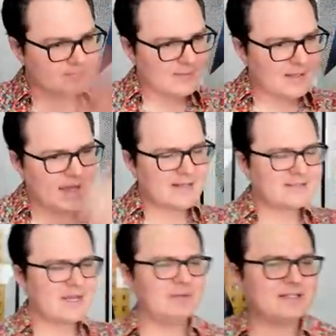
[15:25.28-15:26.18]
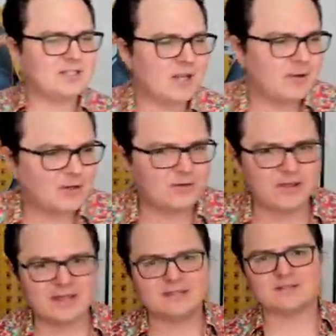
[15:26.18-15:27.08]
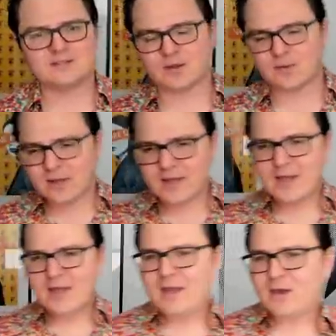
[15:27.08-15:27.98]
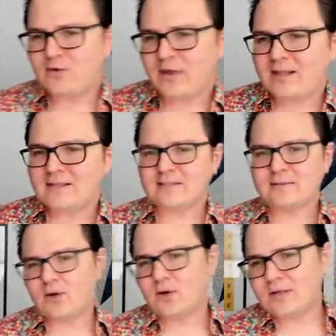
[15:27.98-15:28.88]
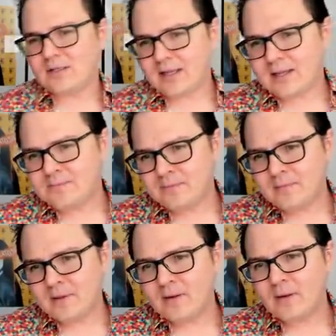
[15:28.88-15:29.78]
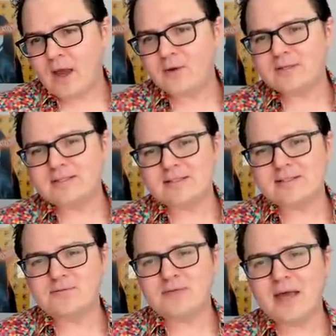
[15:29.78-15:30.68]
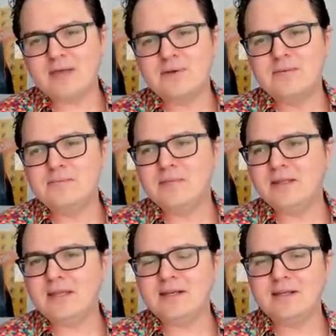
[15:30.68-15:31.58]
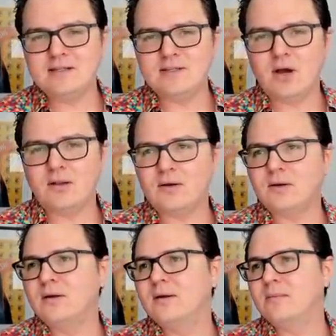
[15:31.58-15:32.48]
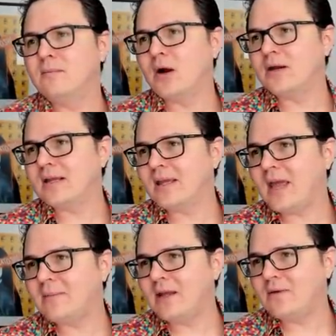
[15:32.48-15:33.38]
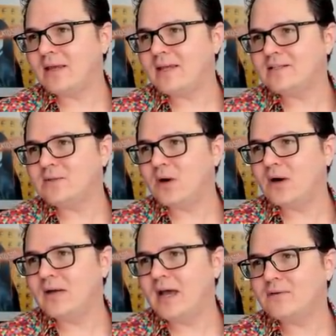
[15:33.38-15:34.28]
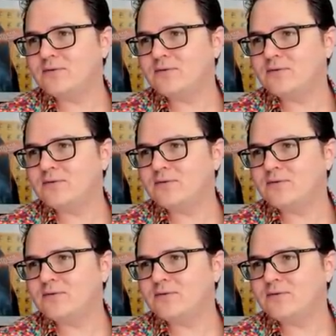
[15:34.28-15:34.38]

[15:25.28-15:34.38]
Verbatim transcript: Next up, let's talk about Covalent. So Covalent currently $165 million market cap. Now, in case you are not